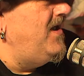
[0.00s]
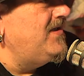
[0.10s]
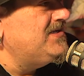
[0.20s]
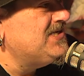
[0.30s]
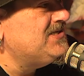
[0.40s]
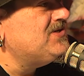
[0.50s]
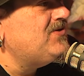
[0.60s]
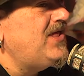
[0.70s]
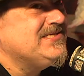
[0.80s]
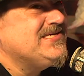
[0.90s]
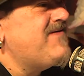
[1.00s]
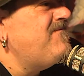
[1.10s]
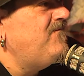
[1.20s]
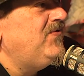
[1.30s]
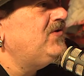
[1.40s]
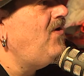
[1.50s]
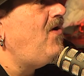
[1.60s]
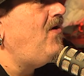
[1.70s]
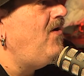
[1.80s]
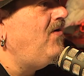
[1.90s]
he says they're like 7 foot
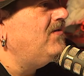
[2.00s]
tall,